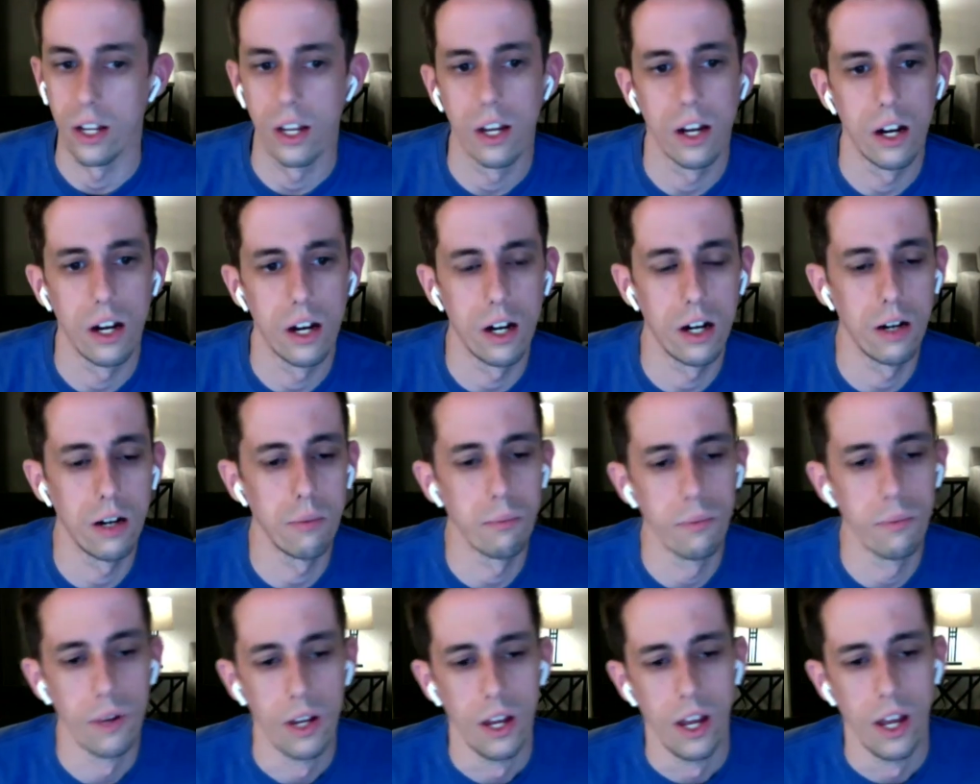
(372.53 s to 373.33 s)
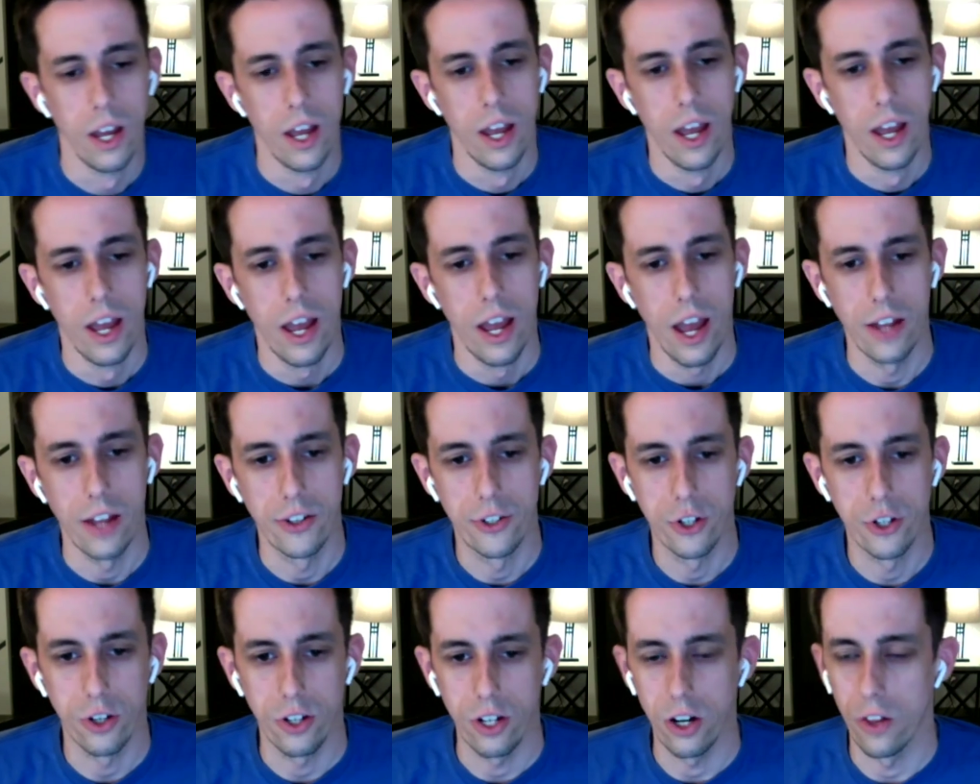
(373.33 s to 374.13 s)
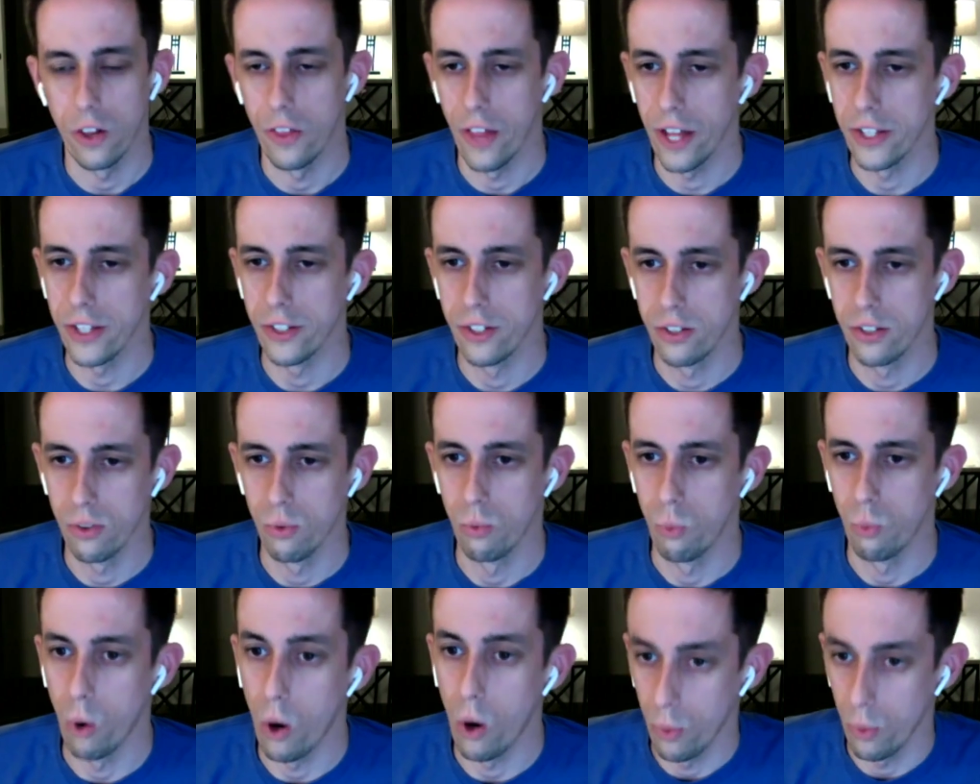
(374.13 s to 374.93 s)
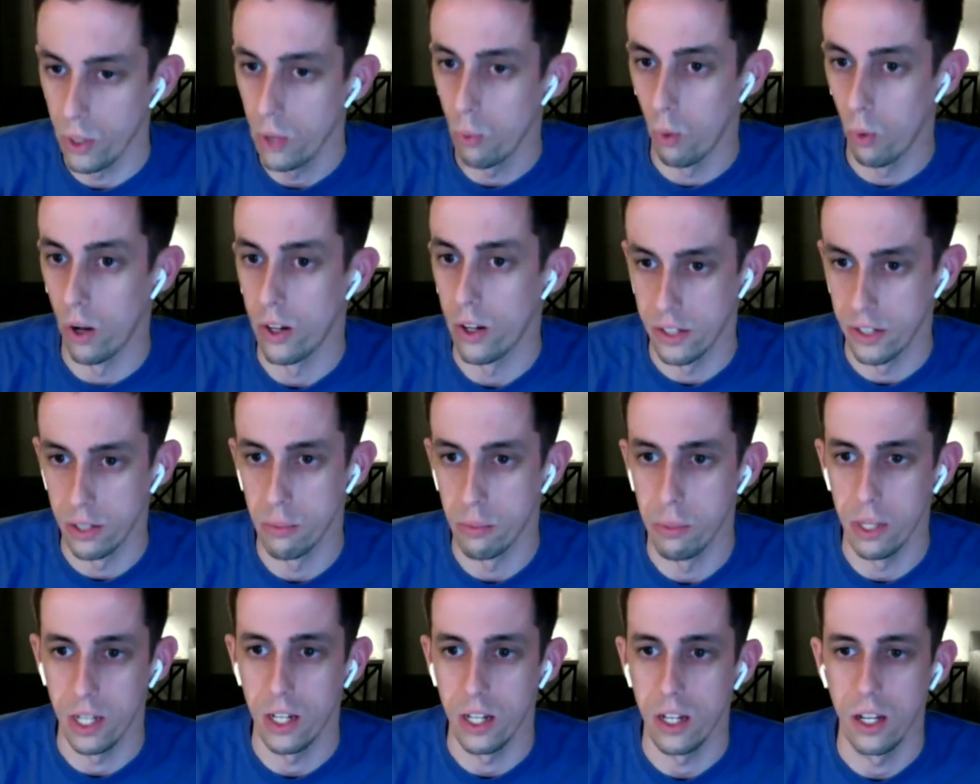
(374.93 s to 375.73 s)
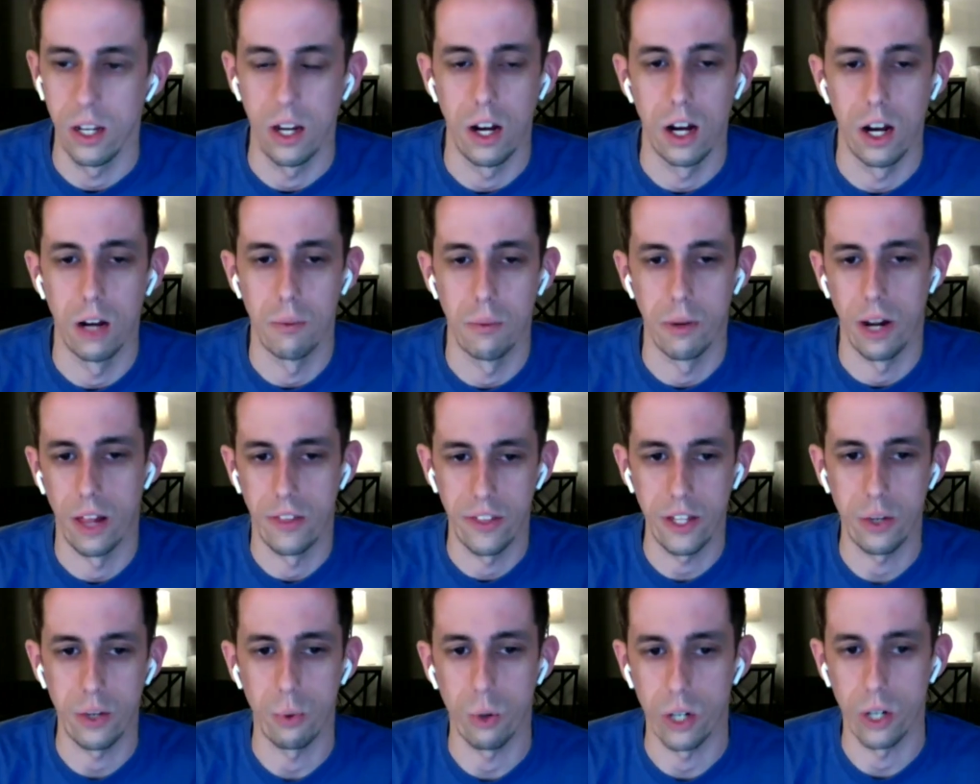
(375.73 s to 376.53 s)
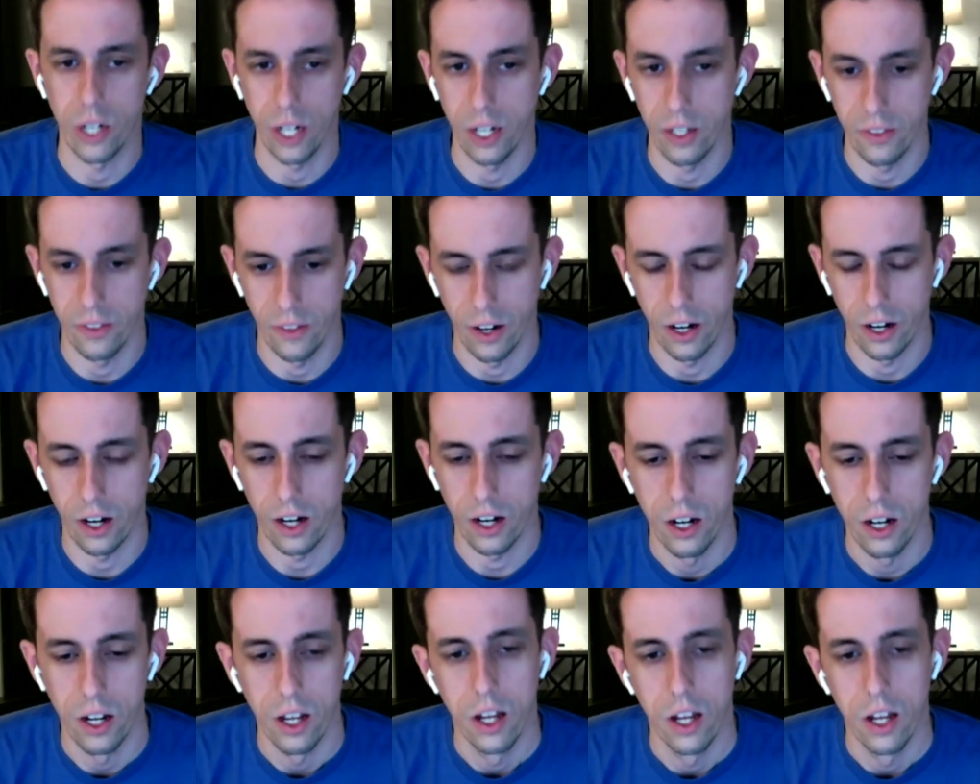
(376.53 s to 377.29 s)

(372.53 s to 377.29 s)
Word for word: And so, you know, that's what we want to be. And I think we're getting there.